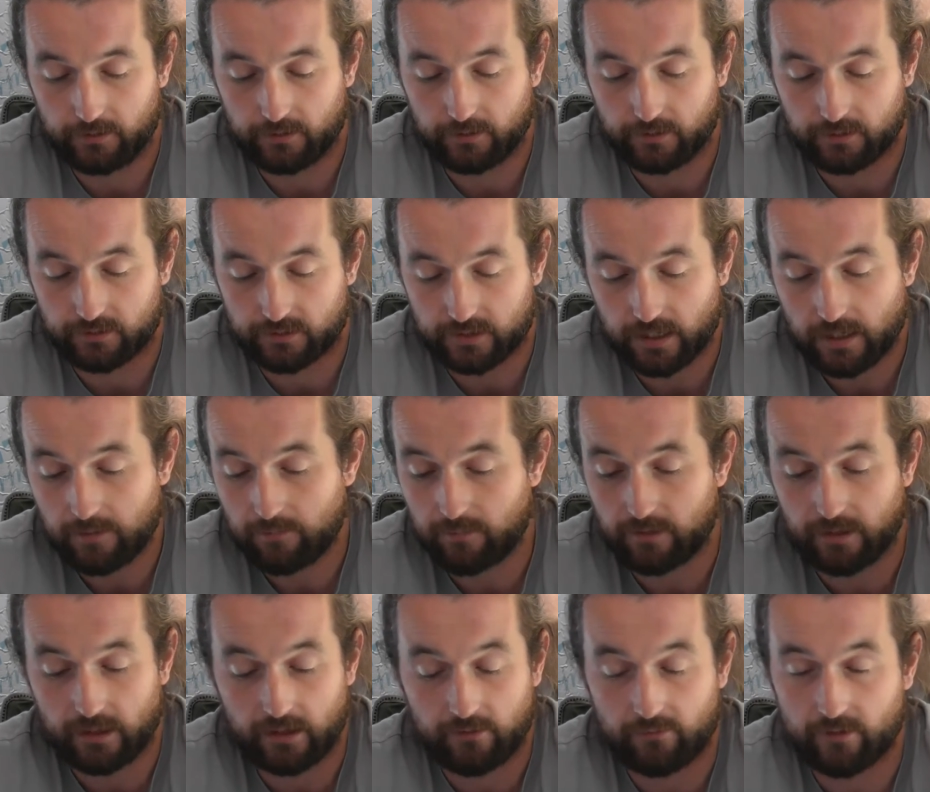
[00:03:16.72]
The same
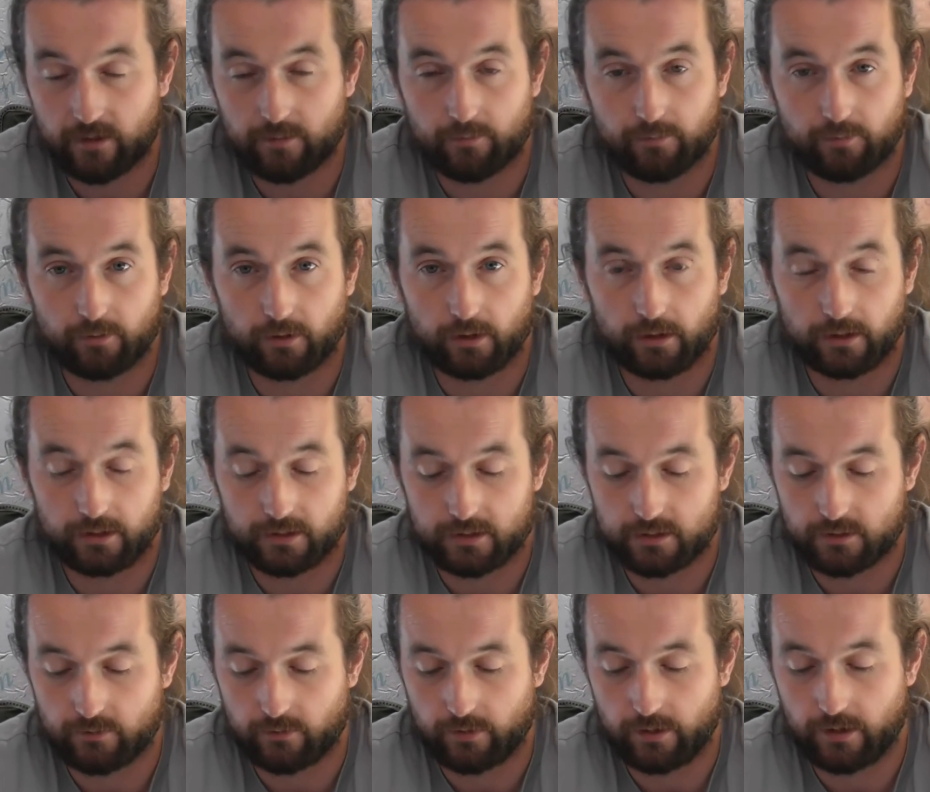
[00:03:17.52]
theory
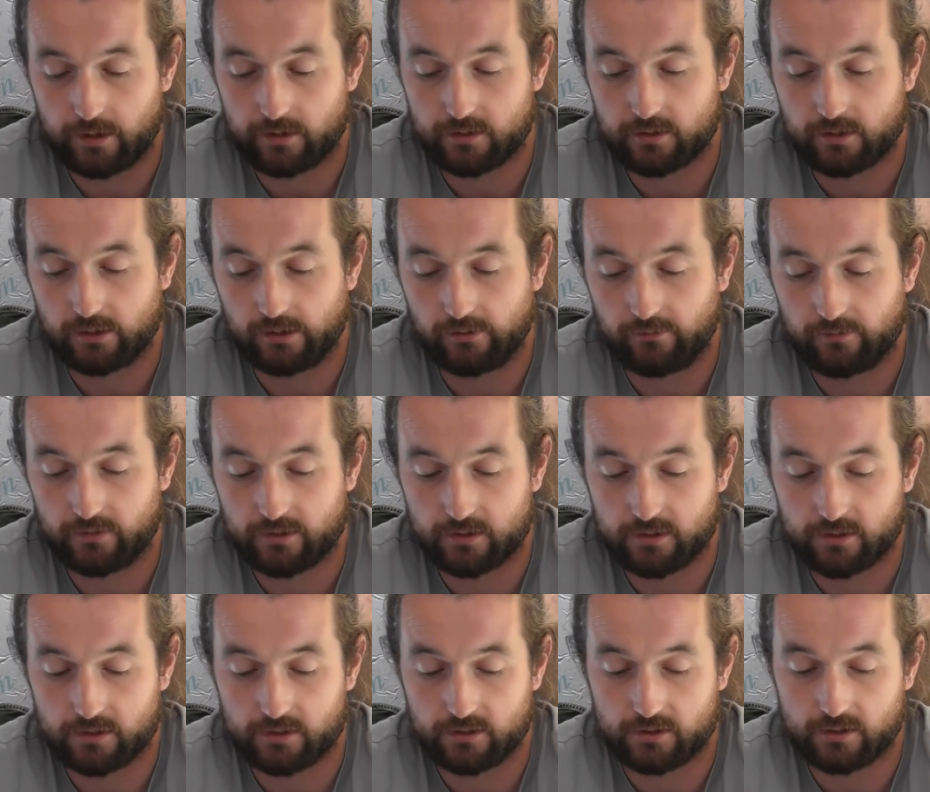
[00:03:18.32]
applies to air
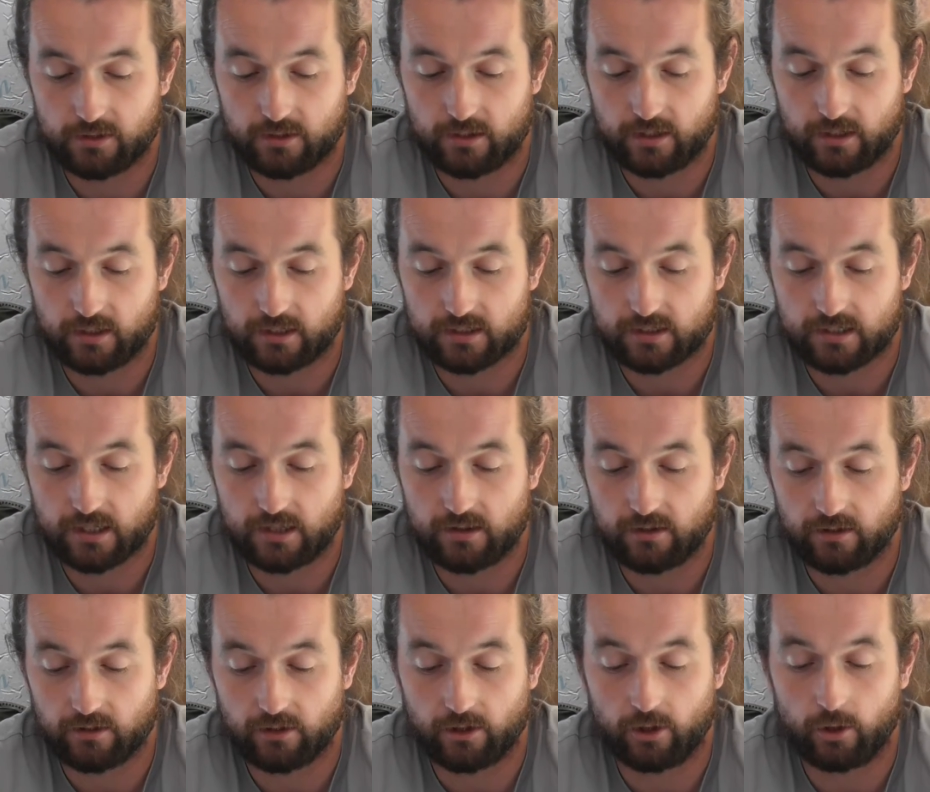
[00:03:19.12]
services to the
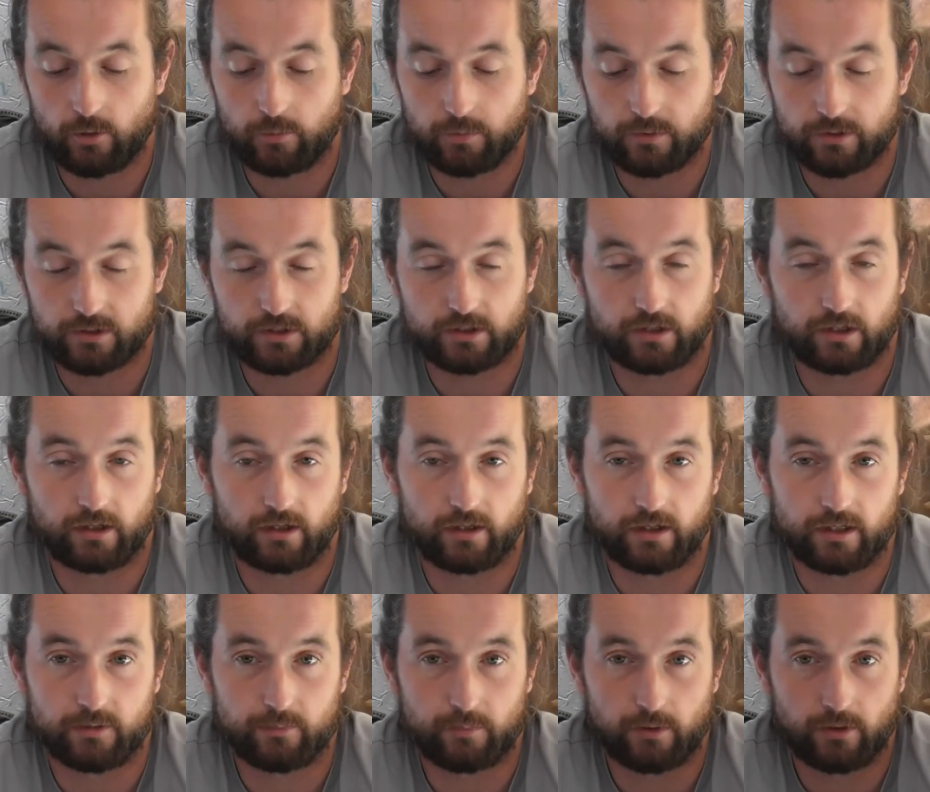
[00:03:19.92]
extent that open
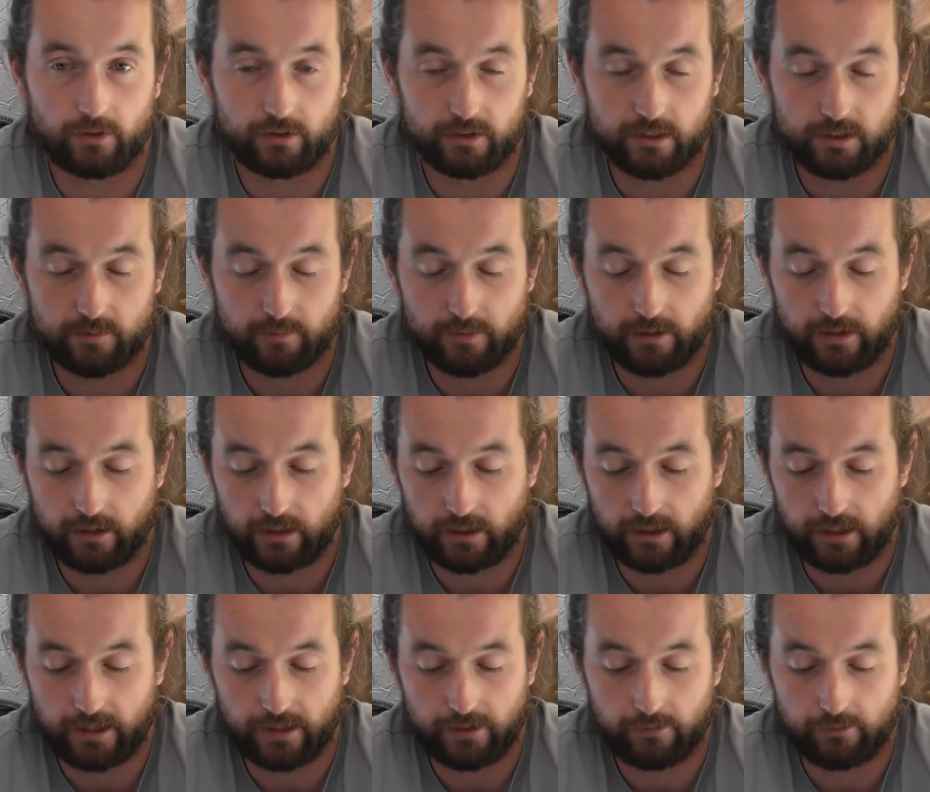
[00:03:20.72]
sky policy may
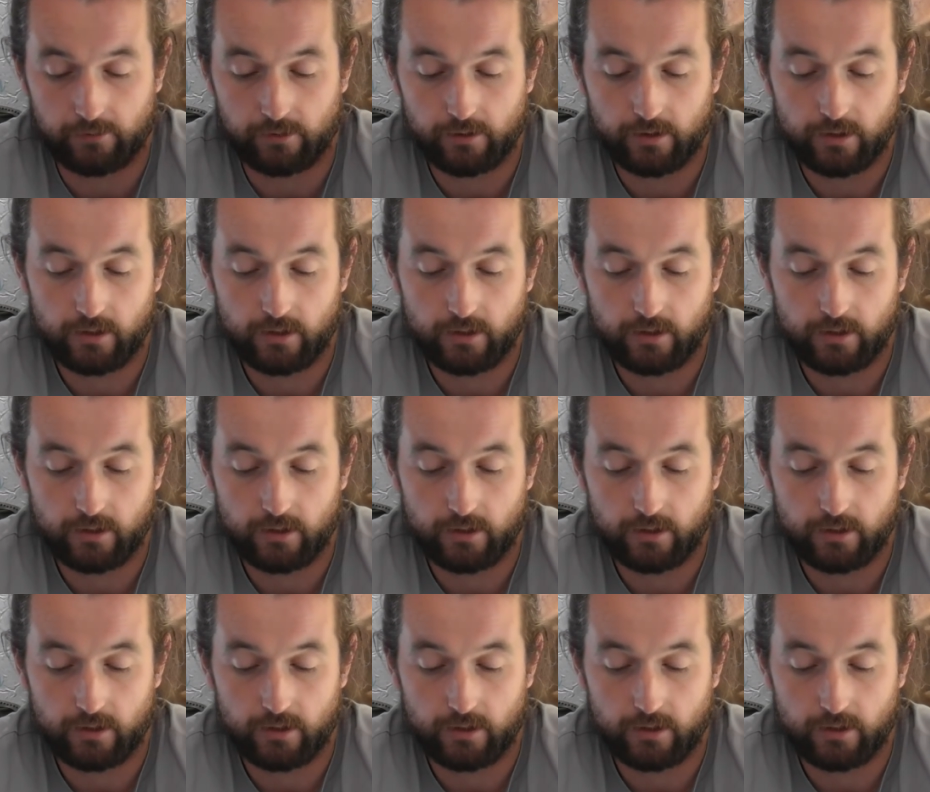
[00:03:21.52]
allow.